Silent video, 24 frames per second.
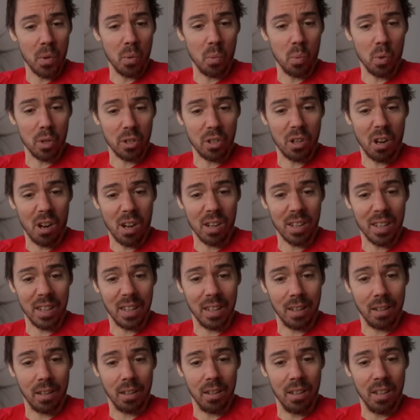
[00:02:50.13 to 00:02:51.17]
we're
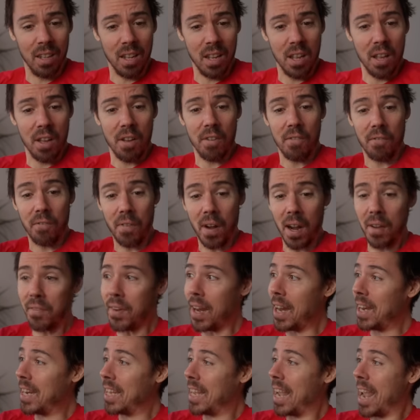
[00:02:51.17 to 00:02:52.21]
talking
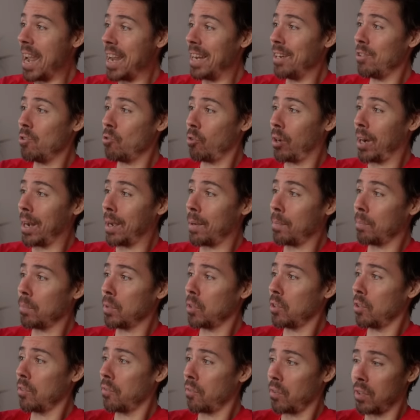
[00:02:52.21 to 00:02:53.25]
588
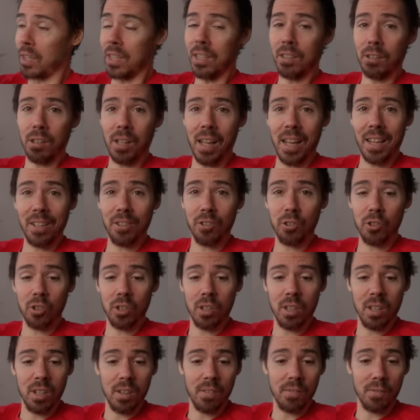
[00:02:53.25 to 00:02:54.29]
grams for this lens
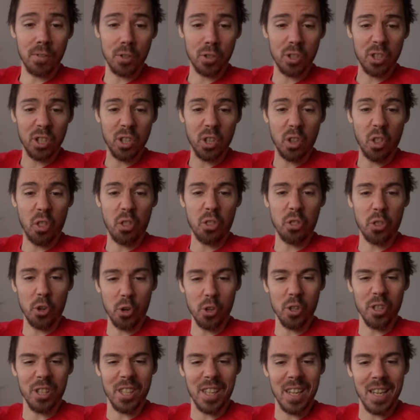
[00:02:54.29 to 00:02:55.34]
versus
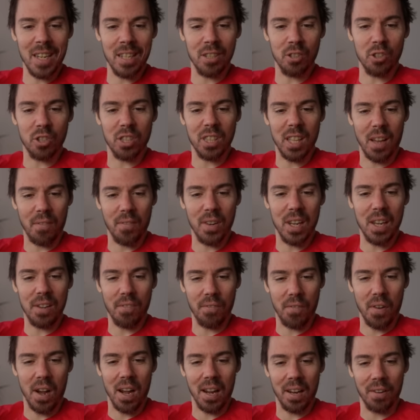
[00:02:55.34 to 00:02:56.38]

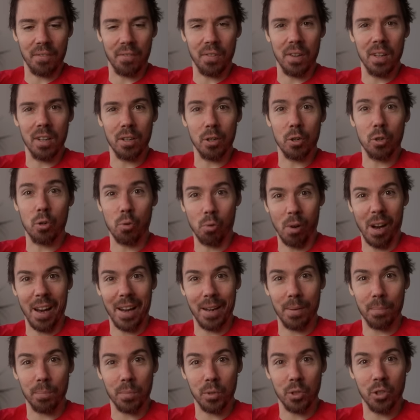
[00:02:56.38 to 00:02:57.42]
1375
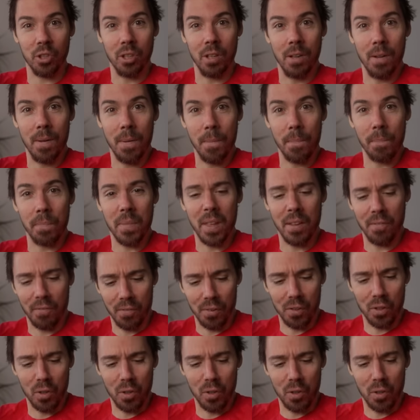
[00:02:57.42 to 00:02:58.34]
grams. And for